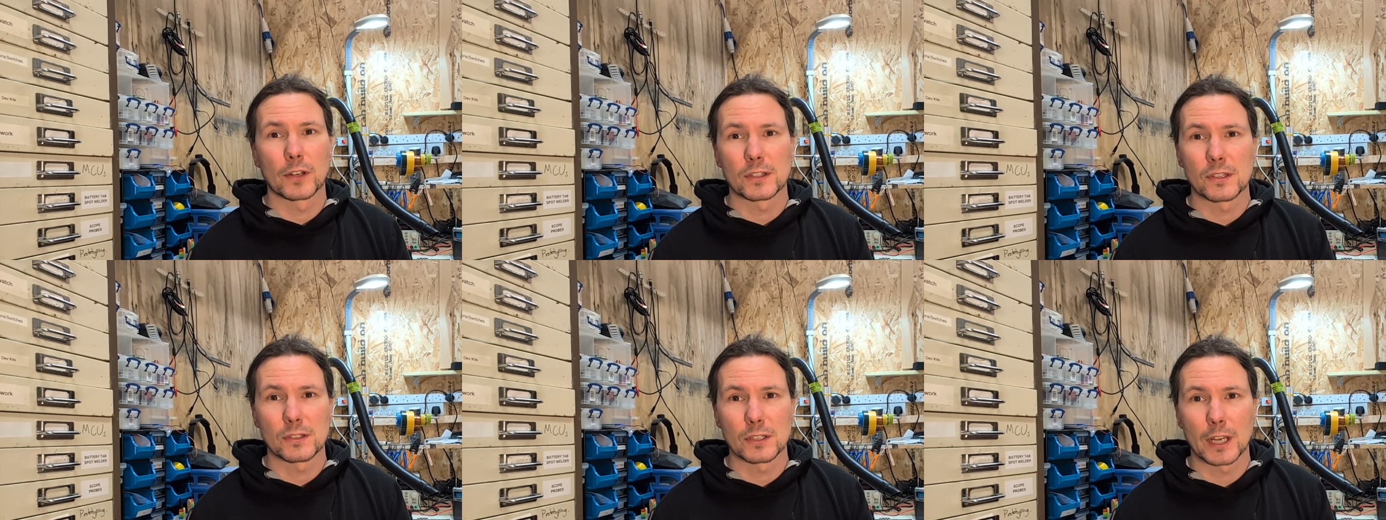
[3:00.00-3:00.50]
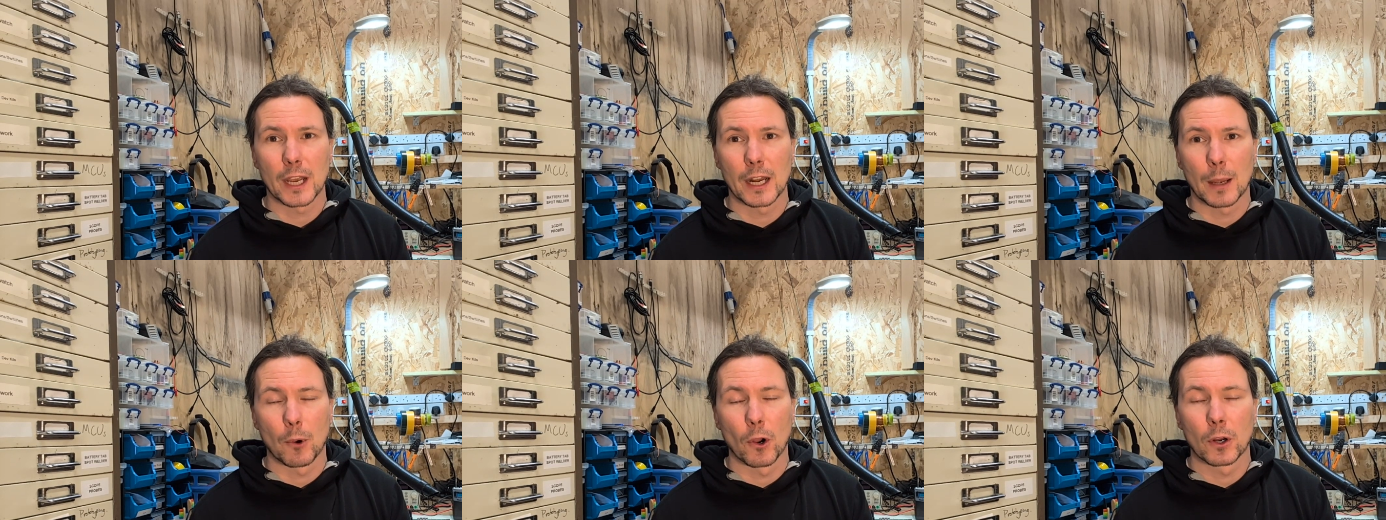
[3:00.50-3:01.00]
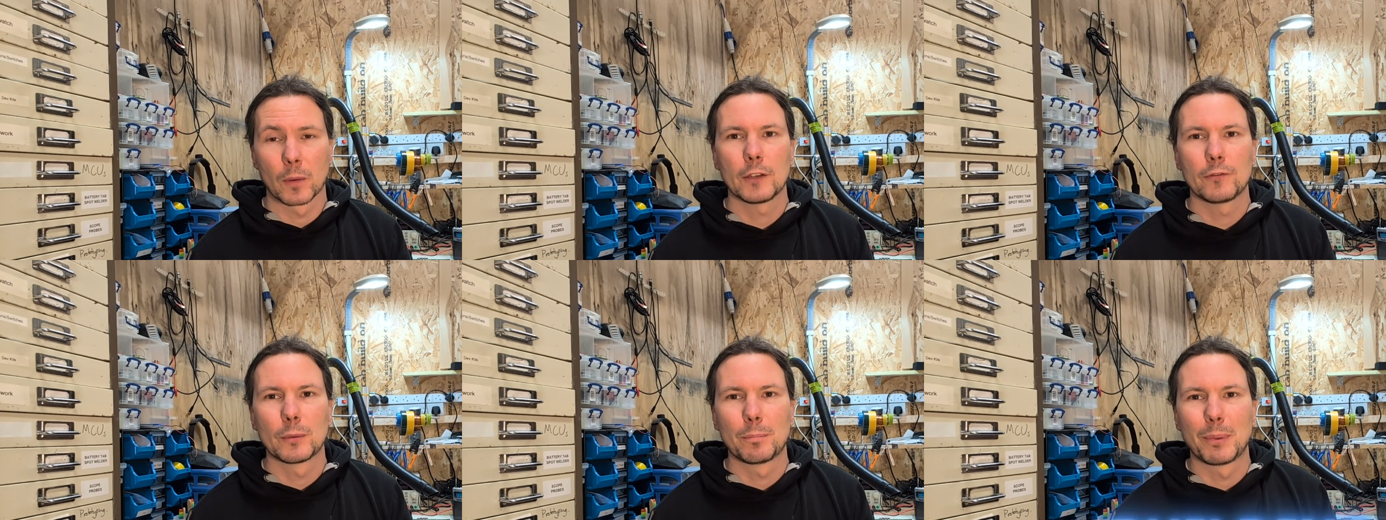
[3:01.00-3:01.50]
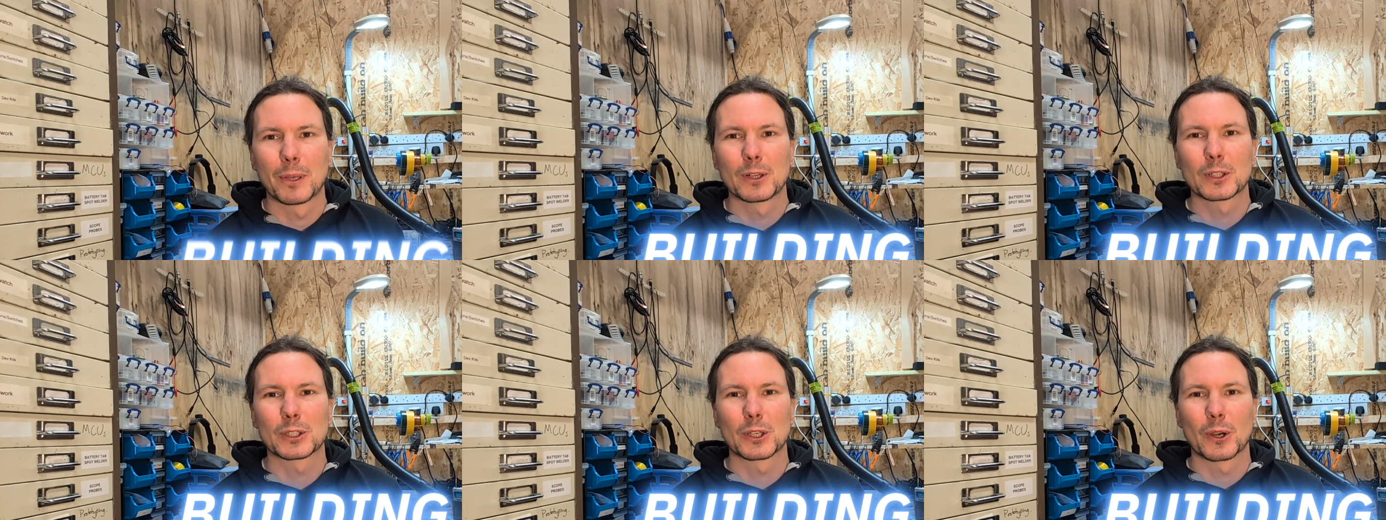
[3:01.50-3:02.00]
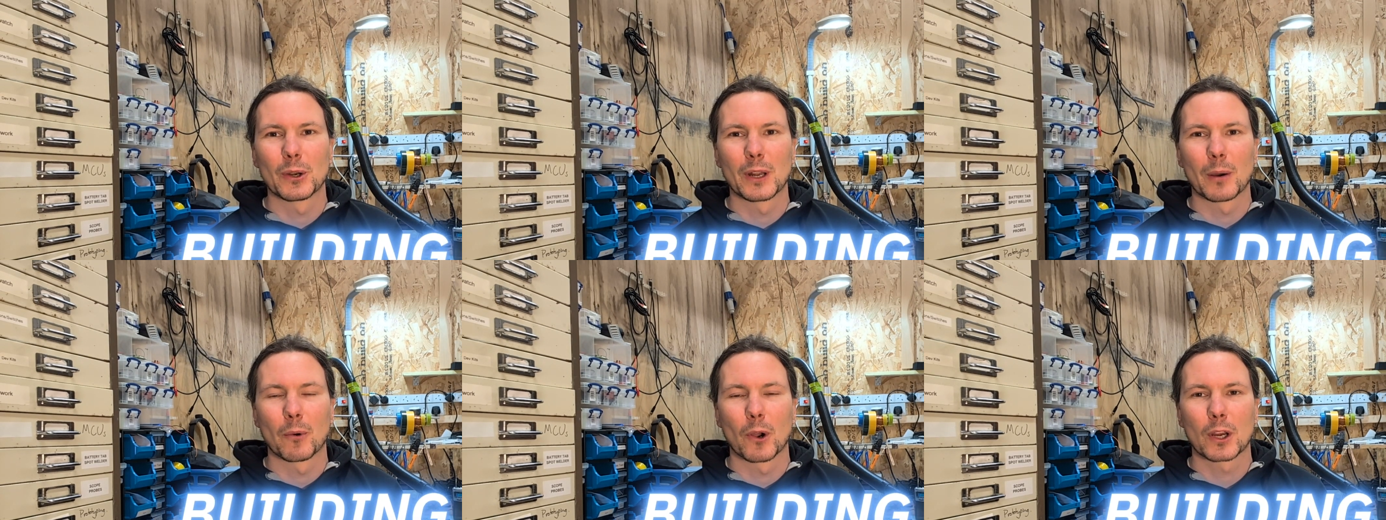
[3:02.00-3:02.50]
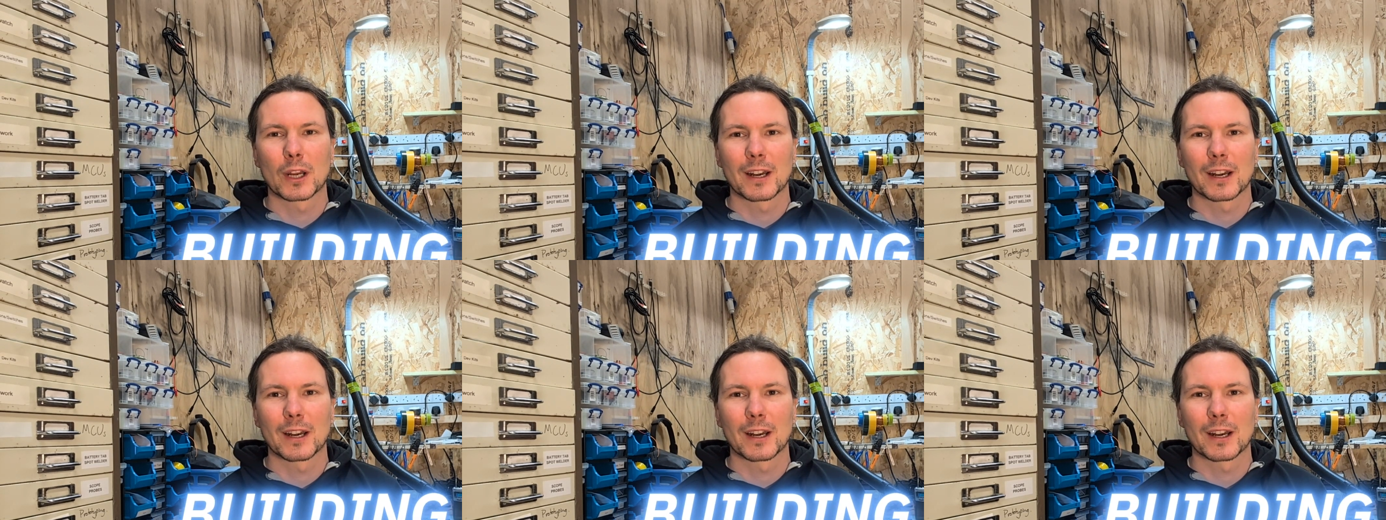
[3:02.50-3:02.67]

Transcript: an existing CAN network. If you're building your own network,